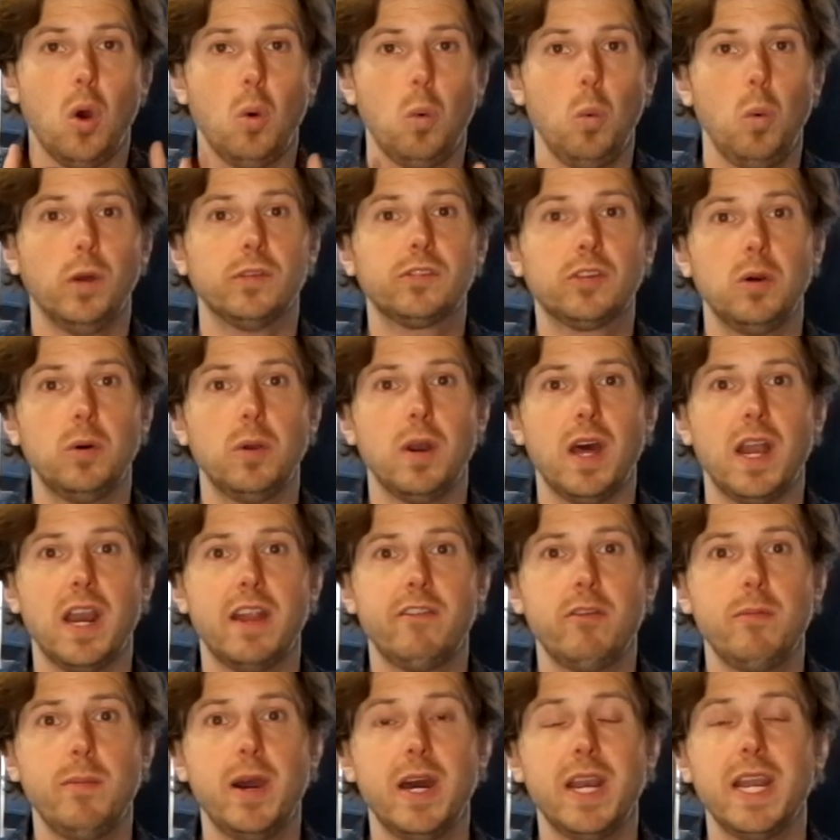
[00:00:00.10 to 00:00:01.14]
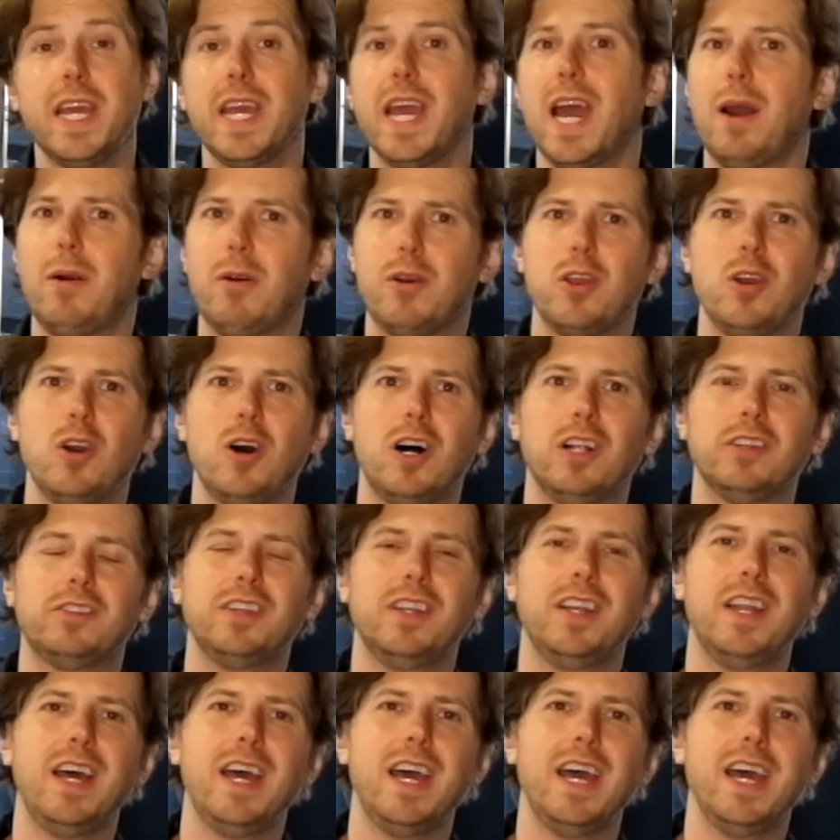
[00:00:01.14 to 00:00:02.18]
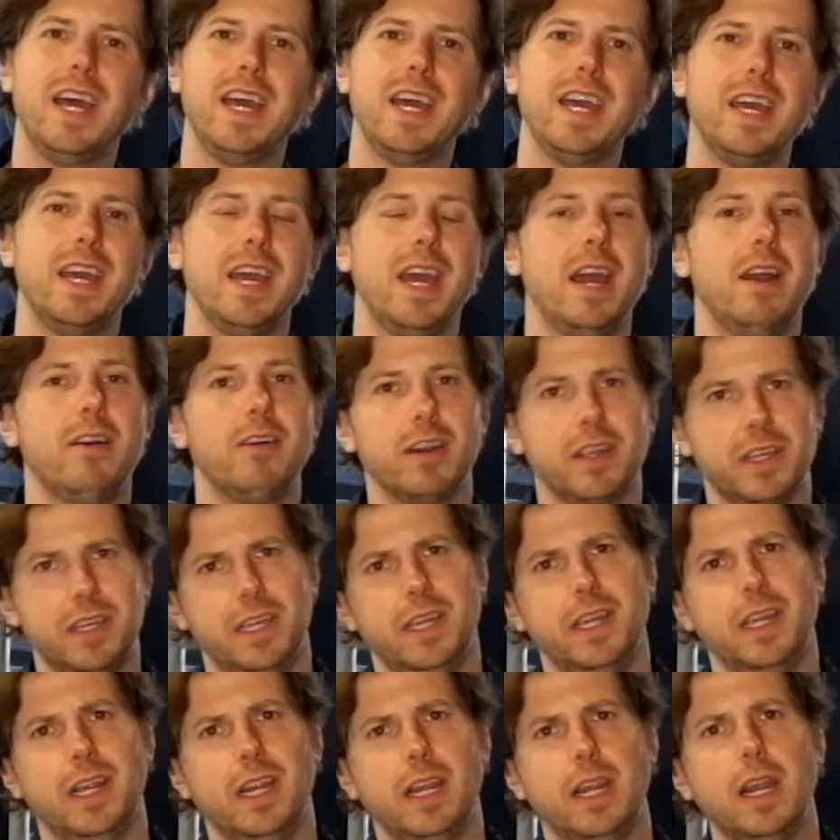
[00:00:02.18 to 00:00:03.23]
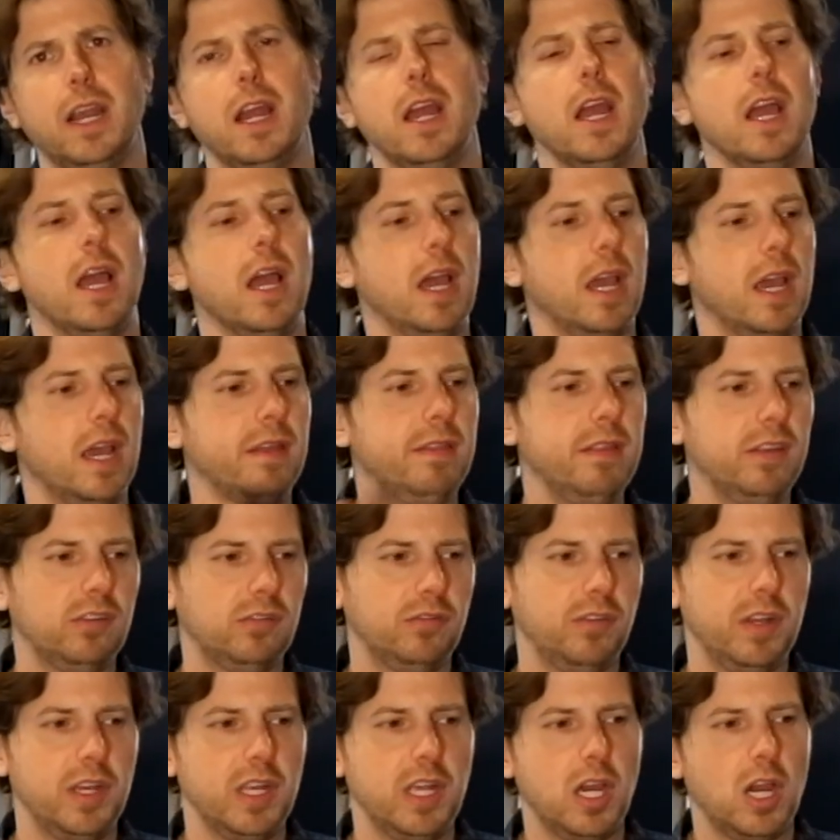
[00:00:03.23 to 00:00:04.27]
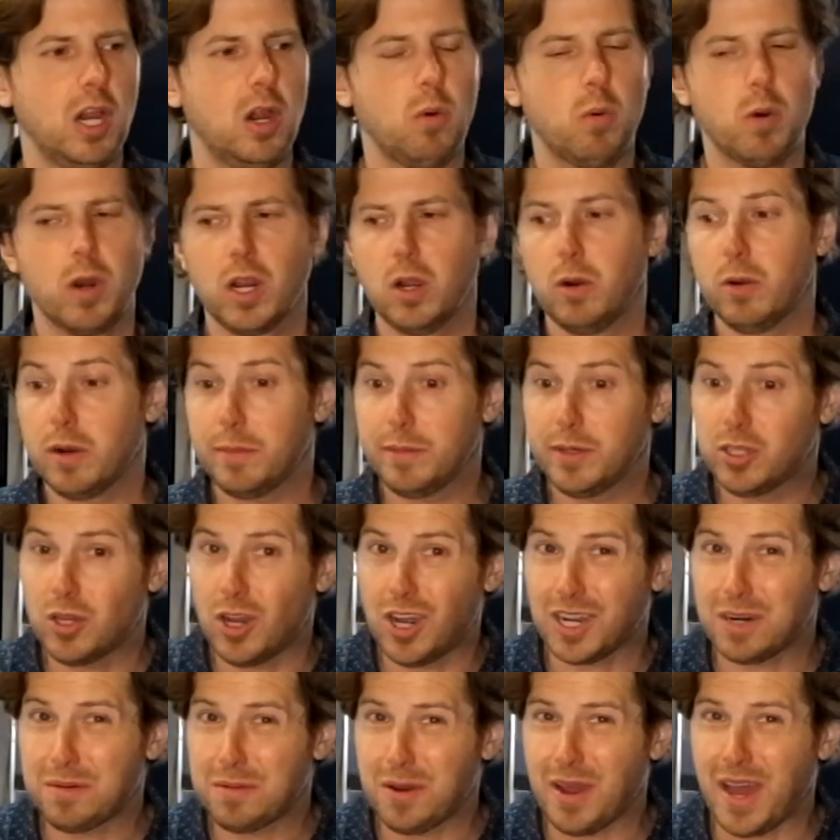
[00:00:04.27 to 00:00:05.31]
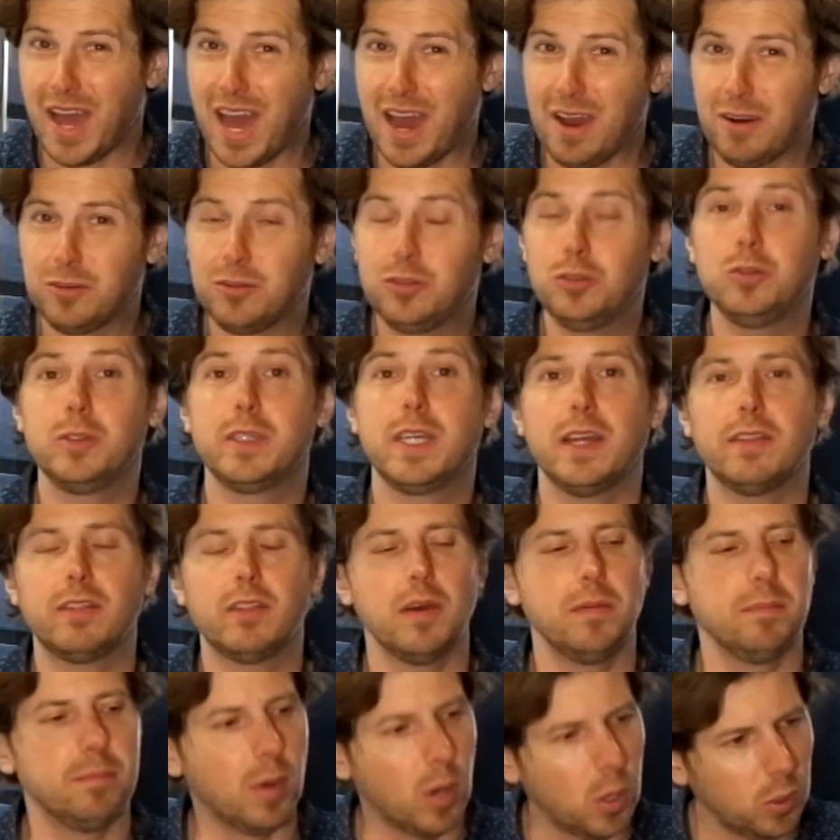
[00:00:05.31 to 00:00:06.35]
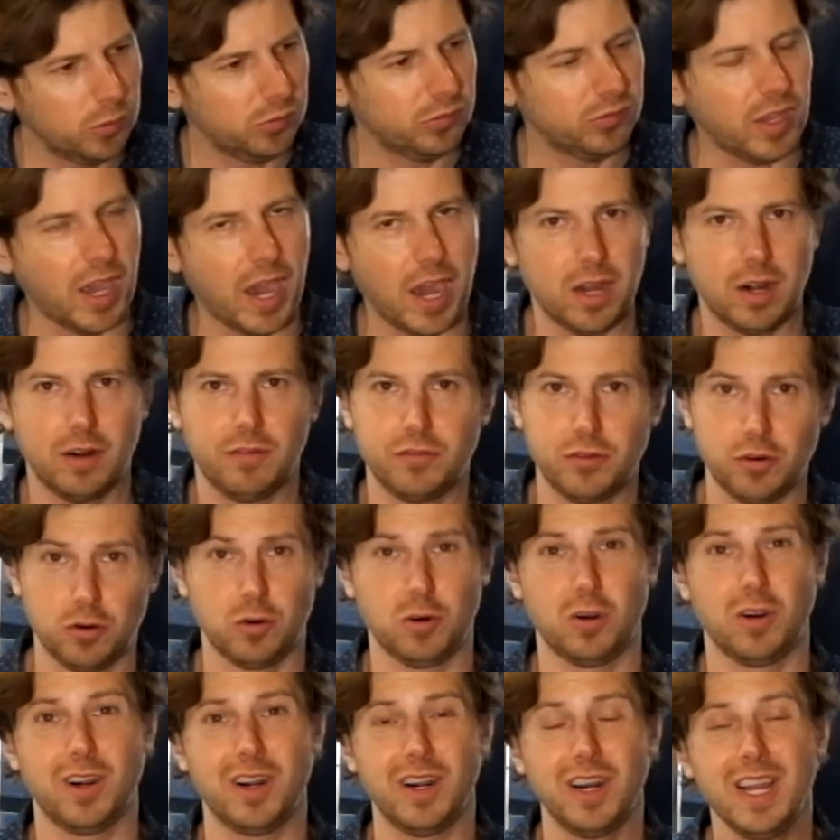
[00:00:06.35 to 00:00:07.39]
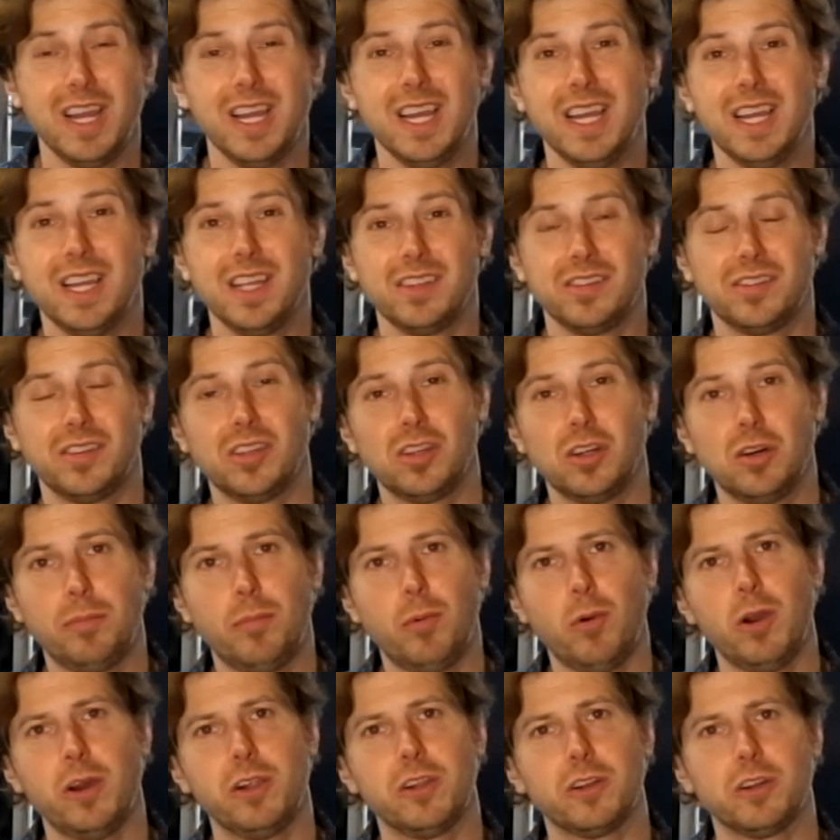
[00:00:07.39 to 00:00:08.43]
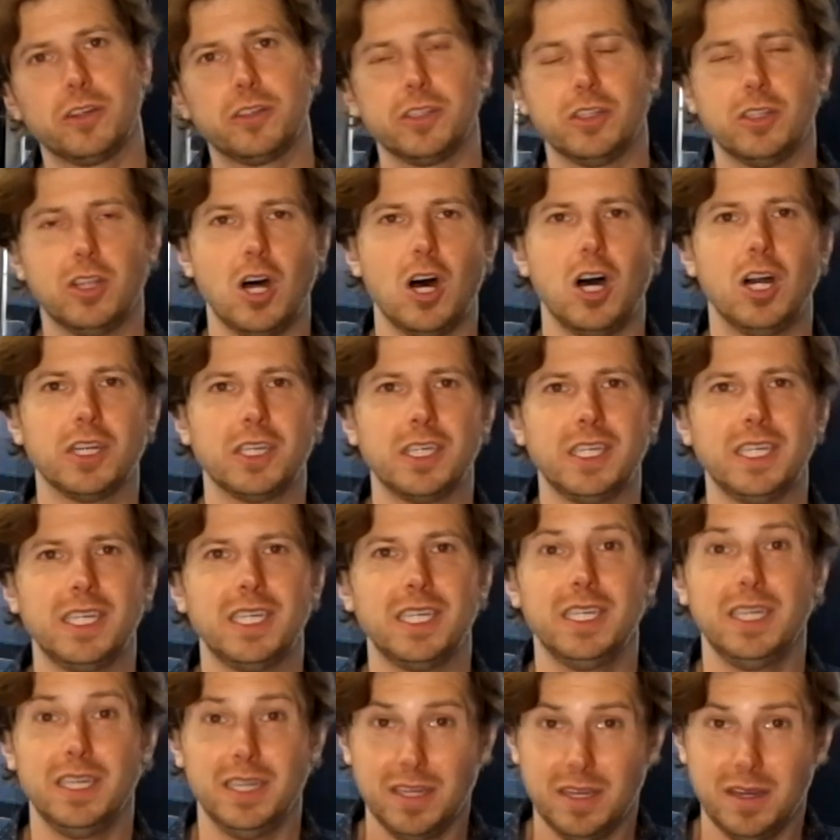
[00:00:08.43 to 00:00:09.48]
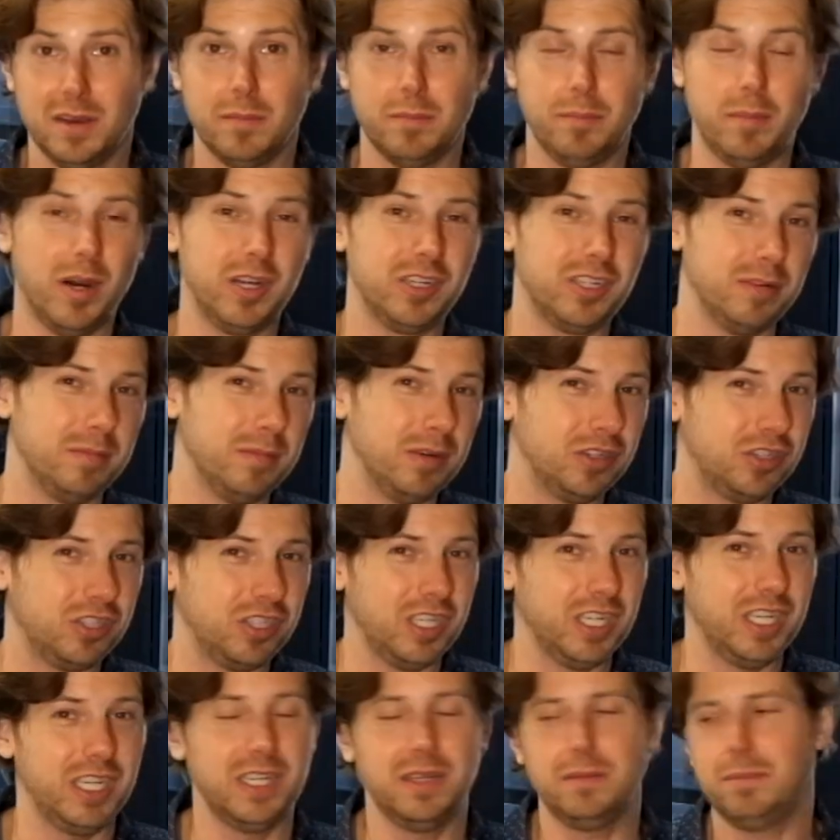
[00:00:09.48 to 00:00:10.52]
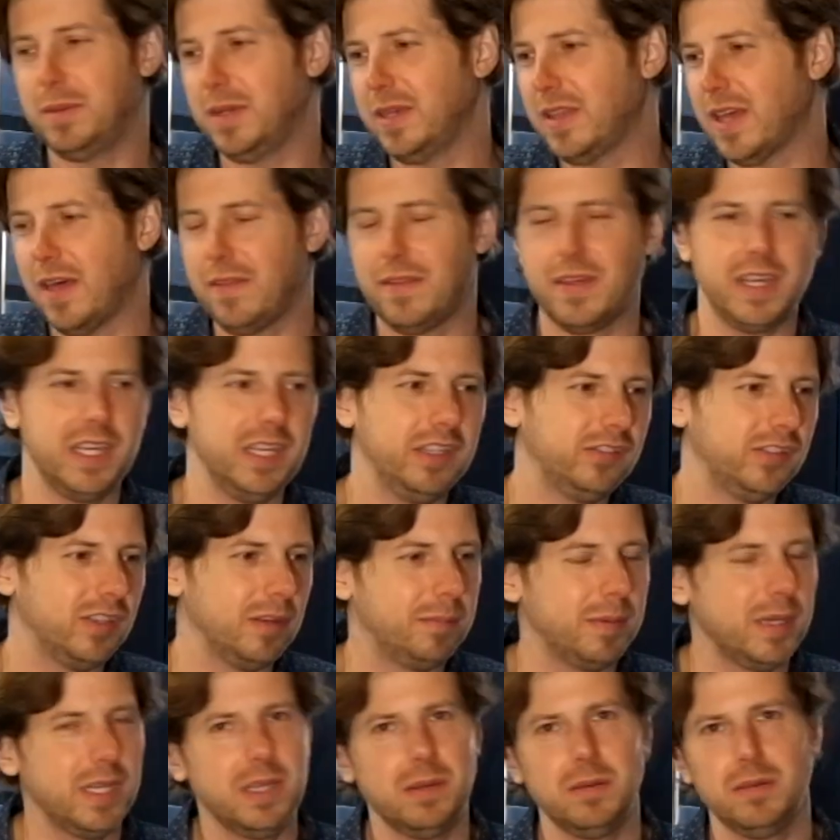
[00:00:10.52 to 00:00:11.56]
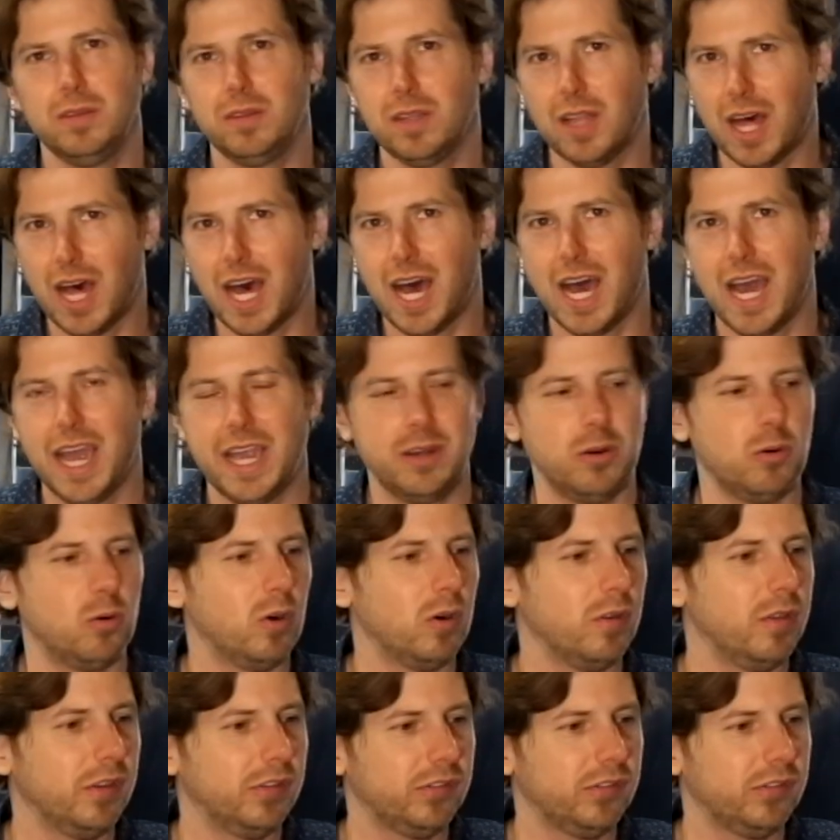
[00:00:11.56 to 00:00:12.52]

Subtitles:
What's going on, everybody? How are you all today? Eric here. In this video, we're going to be talking about how to get the most out of your single boiler Delonghi budget machine, be that the ECP line or the